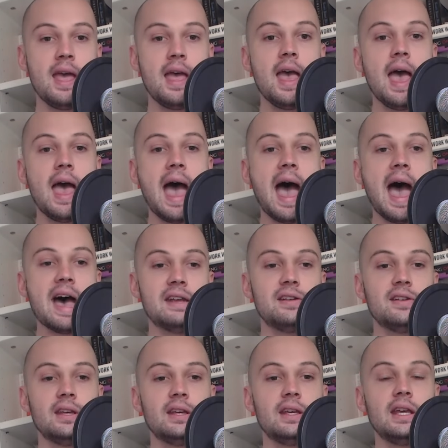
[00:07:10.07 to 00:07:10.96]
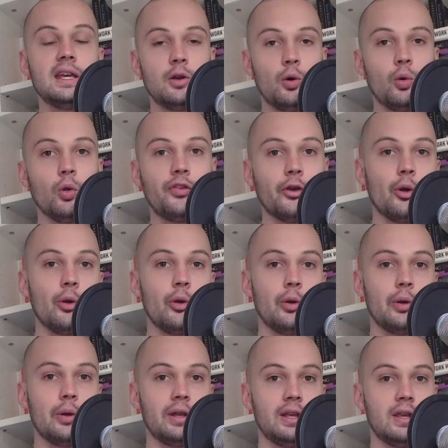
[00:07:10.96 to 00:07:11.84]
And it also
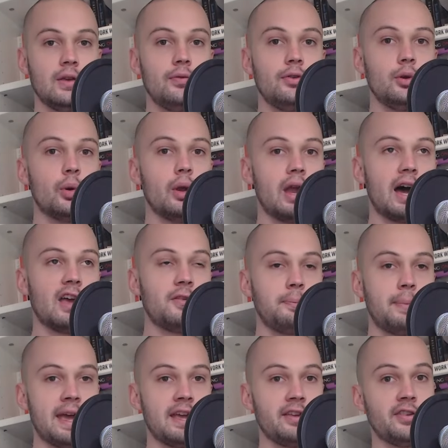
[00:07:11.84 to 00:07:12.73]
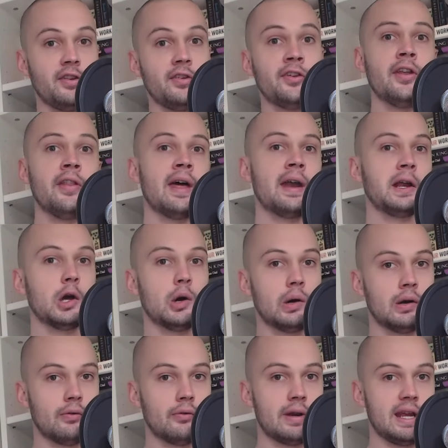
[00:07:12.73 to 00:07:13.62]
gives you a nice basis to then go and
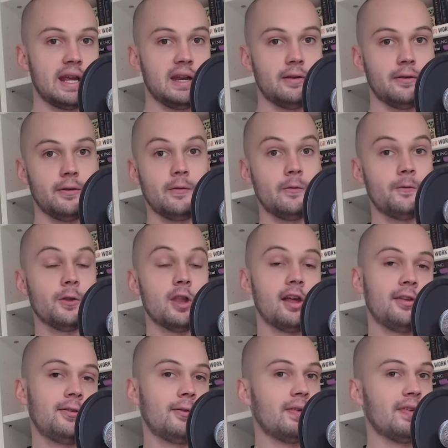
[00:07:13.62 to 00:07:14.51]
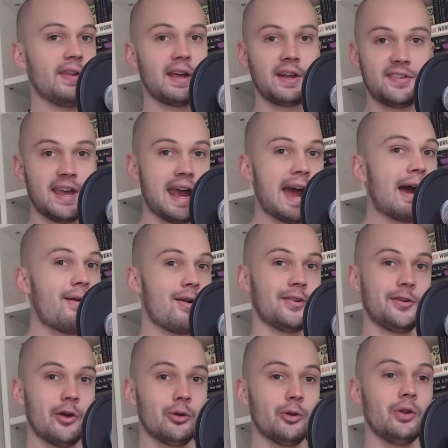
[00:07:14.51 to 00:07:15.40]
read philosophers like, say,
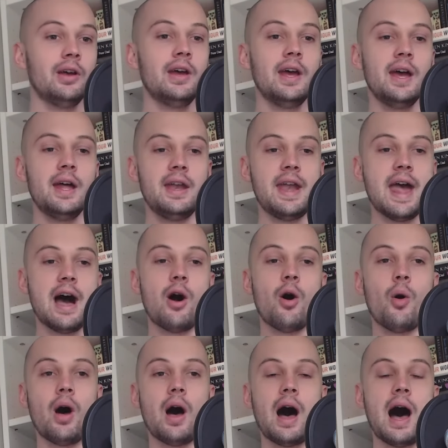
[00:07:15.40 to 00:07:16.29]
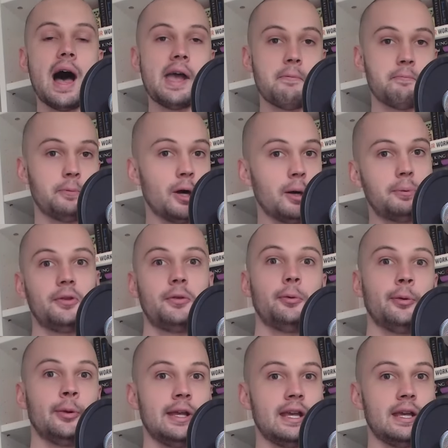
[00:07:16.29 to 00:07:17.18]
Aristotle. Now, I
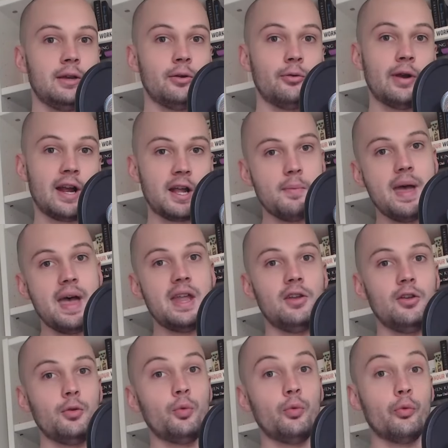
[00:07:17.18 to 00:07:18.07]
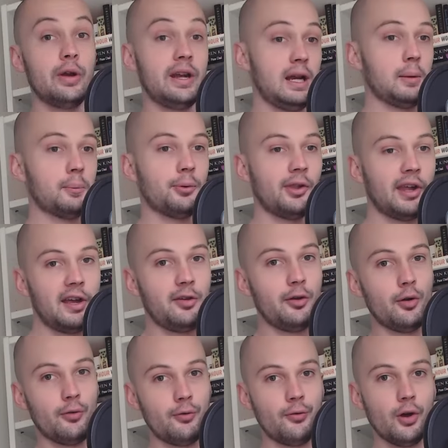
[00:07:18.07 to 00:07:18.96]
purposefully recommend reading
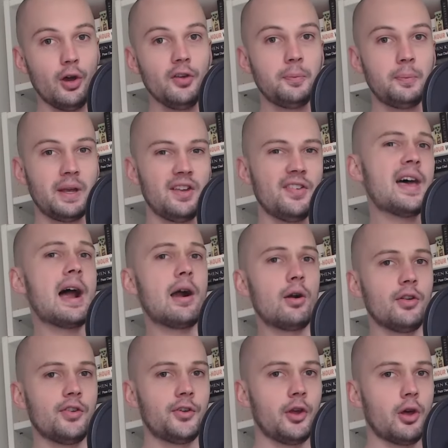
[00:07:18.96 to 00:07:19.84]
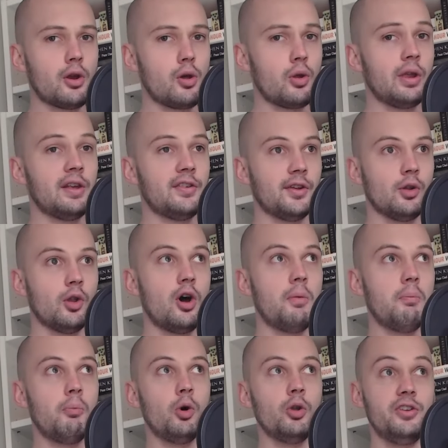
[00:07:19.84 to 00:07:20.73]
Plato first because Aristotle is a
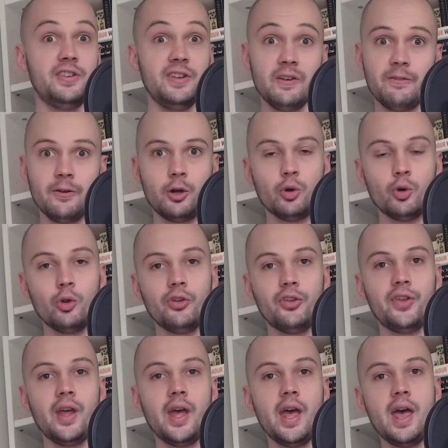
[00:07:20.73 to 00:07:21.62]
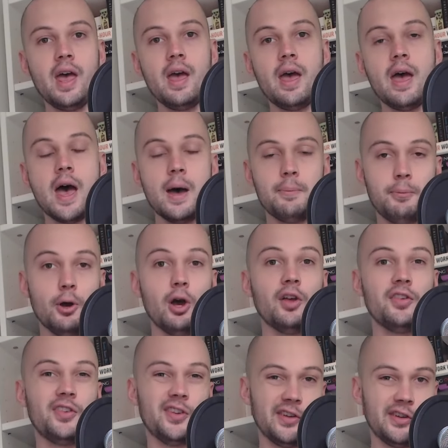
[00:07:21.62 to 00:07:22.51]
lot more difficult a
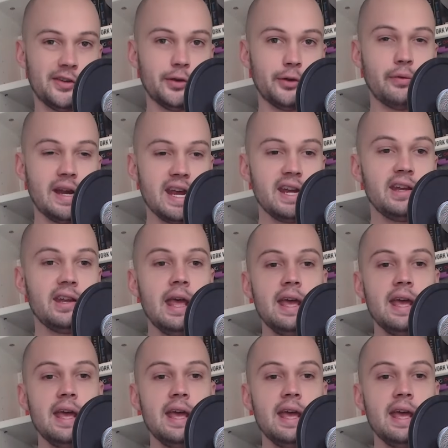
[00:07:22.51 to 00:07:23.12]
person to read.